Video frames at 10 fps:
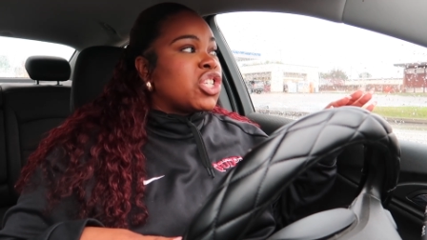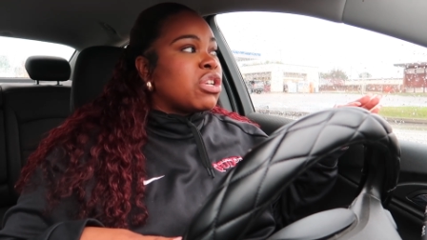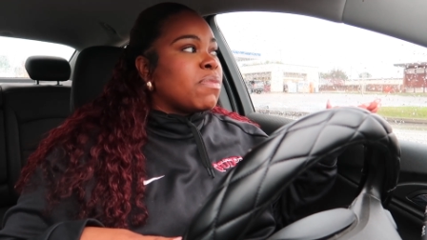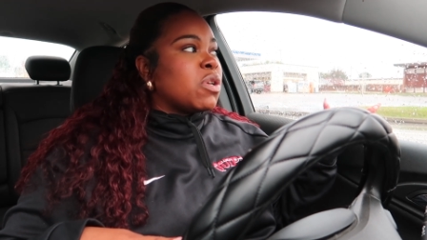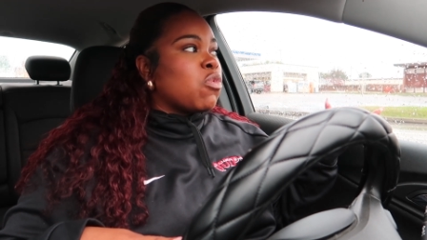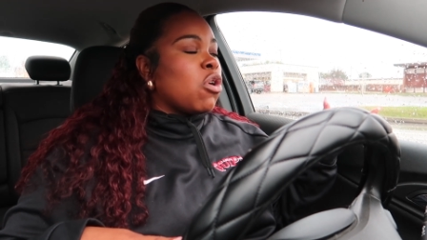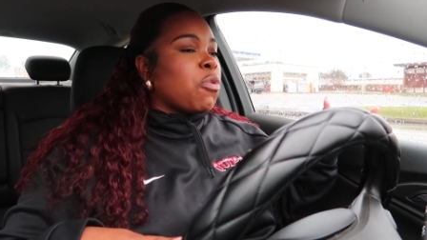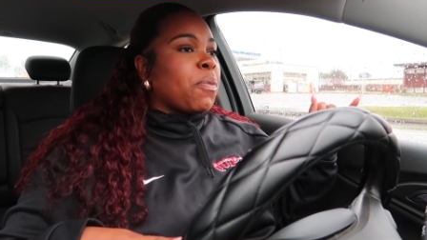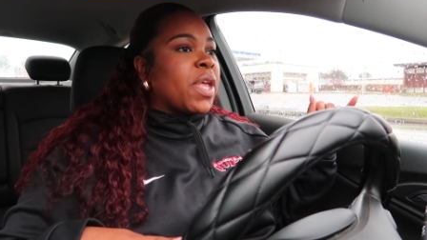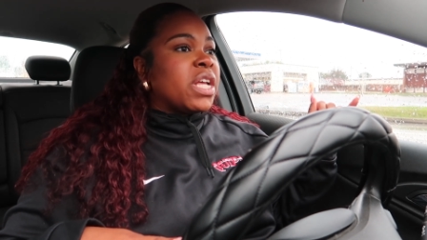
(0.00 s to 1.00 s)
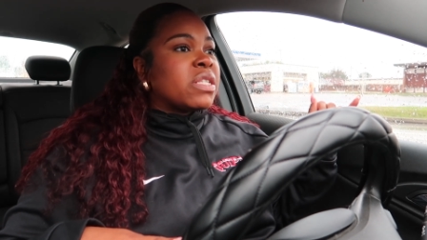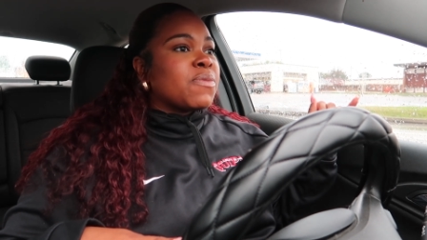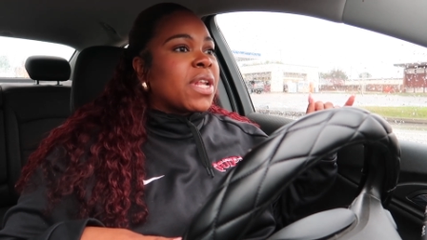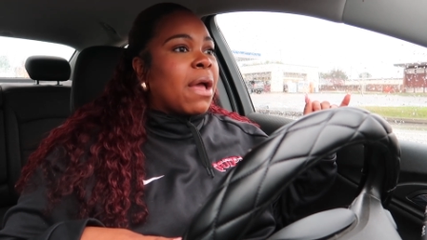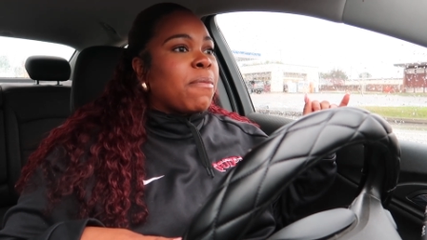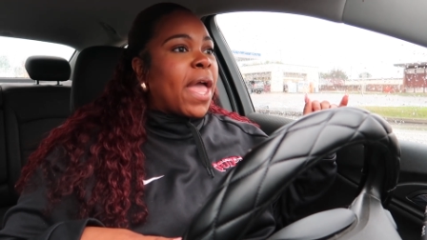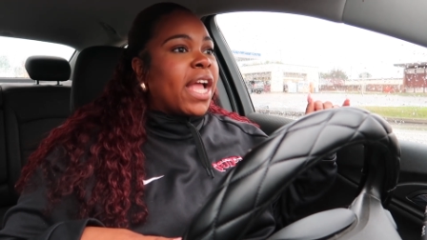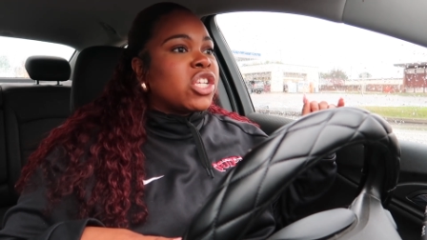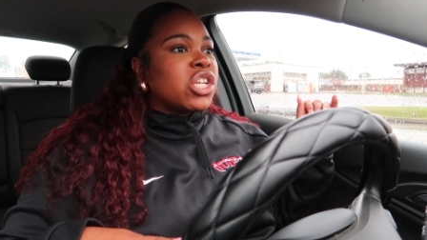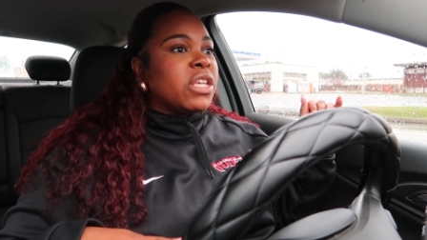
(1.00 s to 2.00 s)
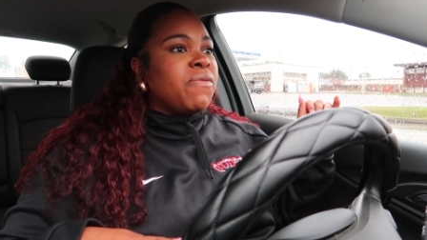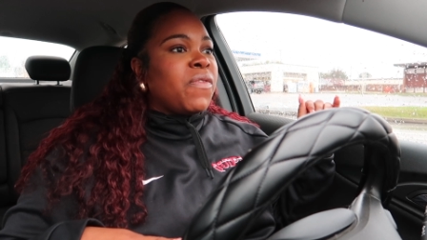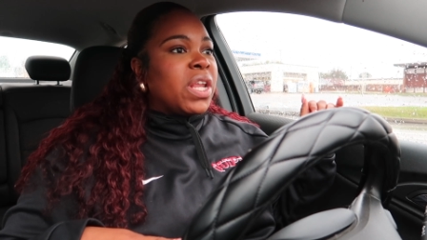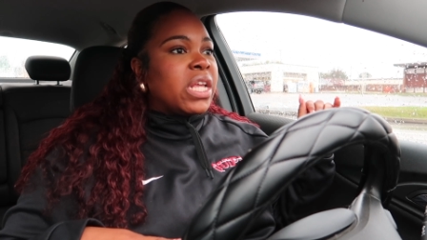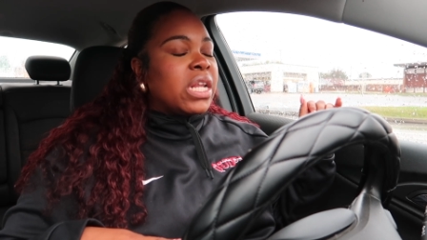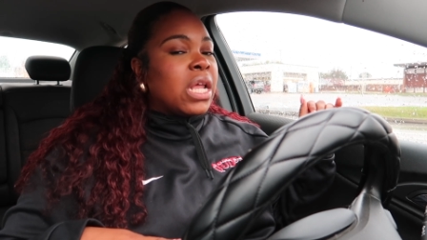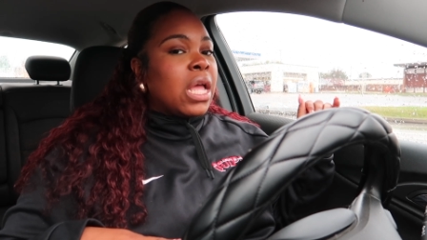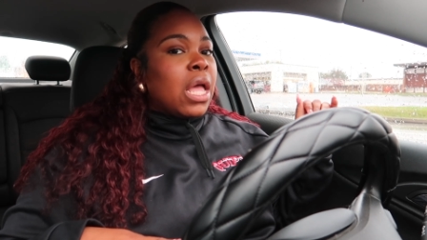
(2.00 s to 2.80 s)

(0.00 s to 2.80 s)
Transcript: of shit be wrong with me because when I'm actually feeling